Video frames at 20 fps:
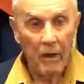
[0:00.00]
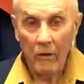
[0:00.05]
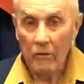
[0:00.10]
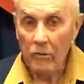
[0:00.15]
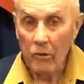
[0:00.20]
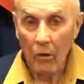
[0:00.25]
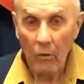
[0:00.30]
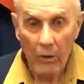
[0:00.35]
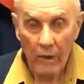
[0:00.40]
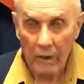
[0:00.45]

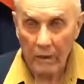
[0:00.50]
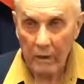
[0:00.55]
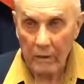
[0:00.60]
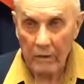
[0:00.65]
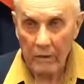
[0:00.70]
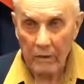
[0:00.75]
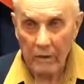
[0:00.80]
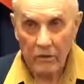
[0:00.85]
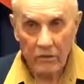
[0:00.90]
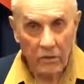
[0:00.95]
No air
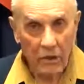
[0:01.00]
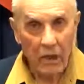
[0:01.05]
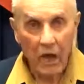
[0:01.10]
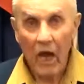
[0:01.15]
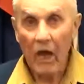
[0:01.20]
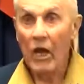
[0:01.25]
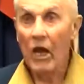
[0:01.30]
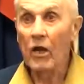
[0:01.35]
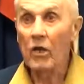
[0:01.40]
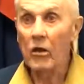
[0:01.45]
conditioning
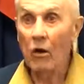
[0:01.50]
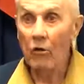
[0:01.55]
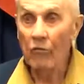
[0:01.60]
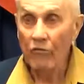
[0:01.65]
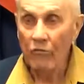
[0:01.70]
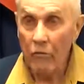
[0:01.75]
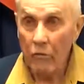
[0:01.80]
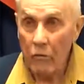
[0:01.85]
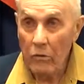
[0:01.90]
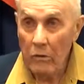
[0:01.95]
and
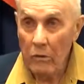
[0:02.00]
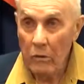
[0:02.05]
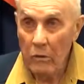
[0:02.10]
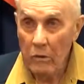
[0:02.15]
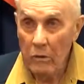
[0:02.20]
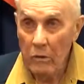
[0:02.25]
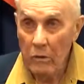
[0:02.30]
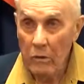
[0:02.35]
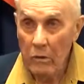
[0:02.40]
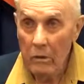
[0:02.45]
no food,
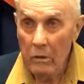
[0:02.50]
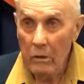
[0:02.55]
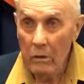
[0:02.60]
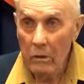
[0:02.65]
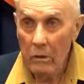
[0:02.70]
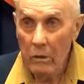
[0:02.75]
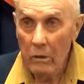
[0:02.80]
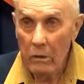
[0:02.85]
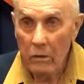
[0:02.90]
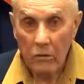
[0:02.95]

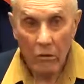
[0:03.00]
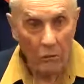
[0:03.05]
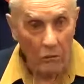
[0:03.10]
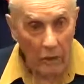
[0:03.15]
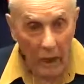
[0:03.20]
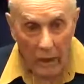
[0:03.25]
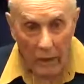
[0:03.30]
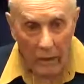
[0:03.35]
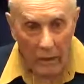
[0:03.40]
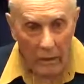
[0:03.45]

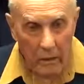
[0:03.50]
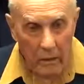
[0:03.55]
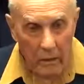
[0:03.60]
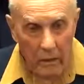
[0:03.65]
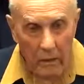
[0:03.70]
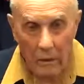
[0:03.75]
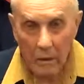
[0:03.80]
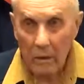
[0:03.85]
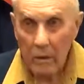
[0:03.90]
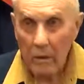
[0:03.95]
no diet.
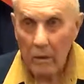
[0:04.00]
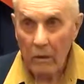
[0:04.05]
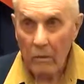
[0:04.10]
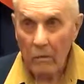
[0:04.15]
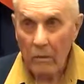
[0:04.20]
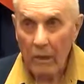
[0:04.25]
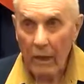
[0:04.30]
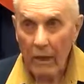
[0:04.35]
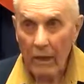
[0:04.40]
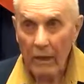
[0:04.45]

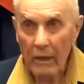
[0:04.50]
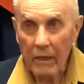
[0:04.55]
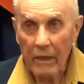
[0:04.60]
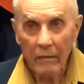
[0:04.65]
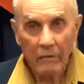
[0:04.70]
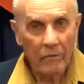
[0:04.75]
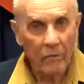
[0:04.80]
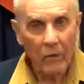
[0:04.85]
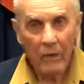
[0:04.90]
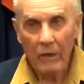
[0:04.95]
We had to
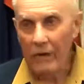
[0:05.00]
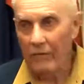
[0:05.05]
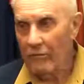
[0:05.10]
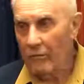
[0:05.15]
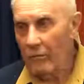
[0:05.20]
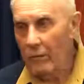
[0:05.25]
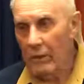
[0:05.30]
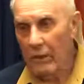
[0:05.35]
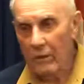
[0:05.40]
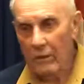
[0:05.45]
eat
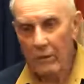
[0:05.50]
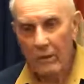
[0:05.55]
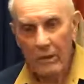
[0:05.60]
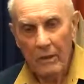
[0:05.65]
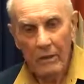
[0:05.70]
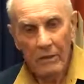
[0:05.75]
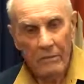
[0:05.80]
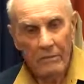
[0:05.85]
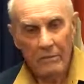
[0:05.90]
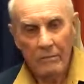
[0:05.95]
whatever we could